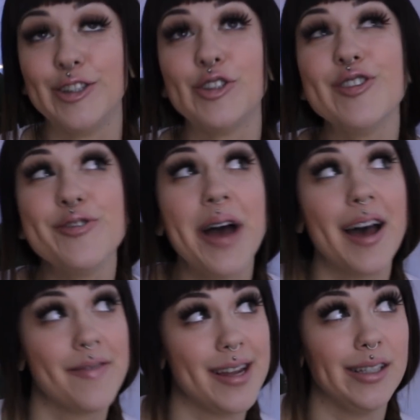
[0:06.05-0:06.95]
do you
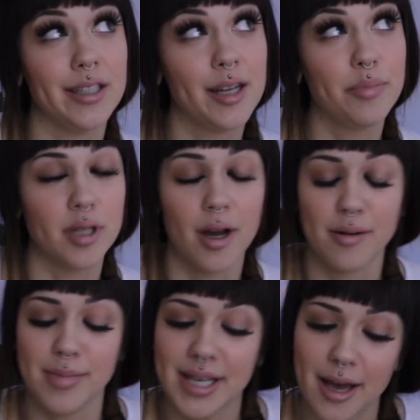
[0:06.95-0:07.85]
have any tips
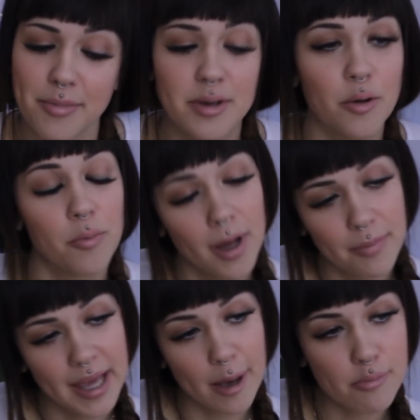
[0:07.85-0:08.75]
on becoming a
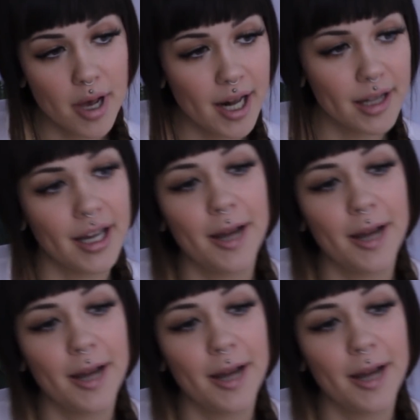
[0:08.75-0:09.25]
webcam model?